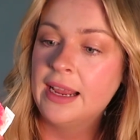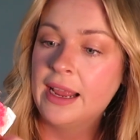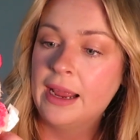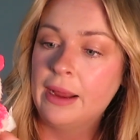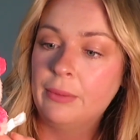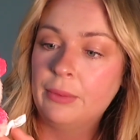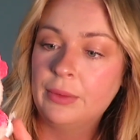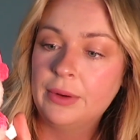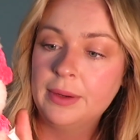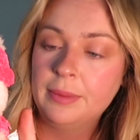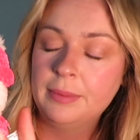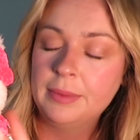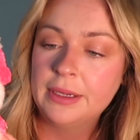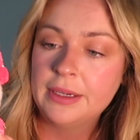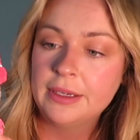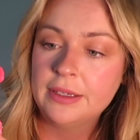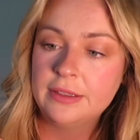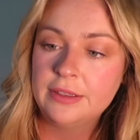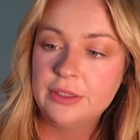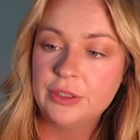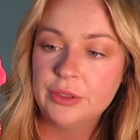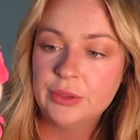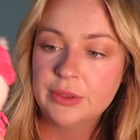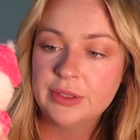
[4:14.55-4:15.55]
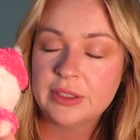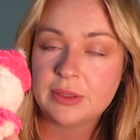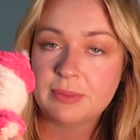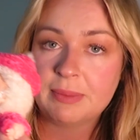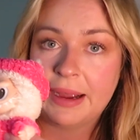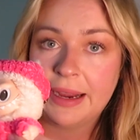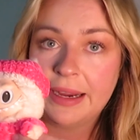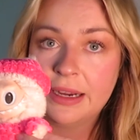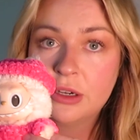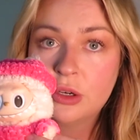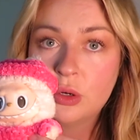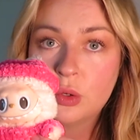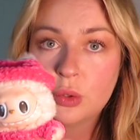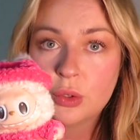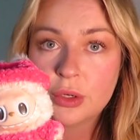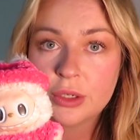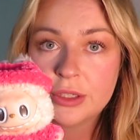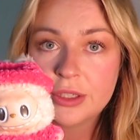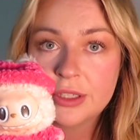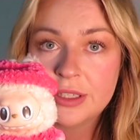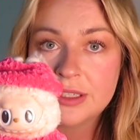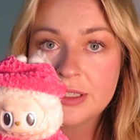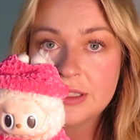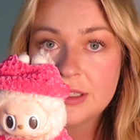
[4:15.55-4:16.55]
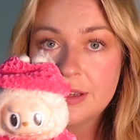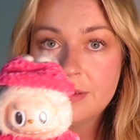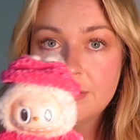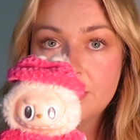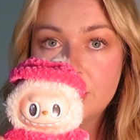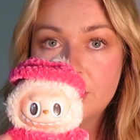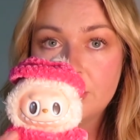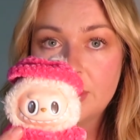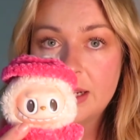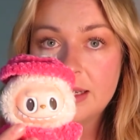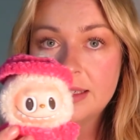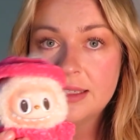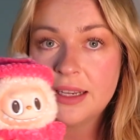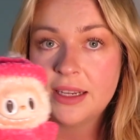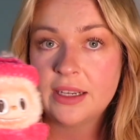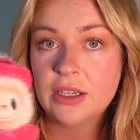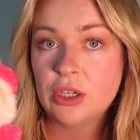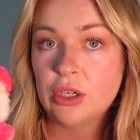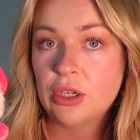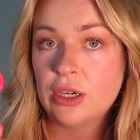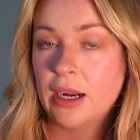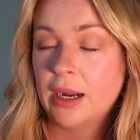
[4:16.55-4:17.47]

And what I'm gonna do is my corners of the rectangle,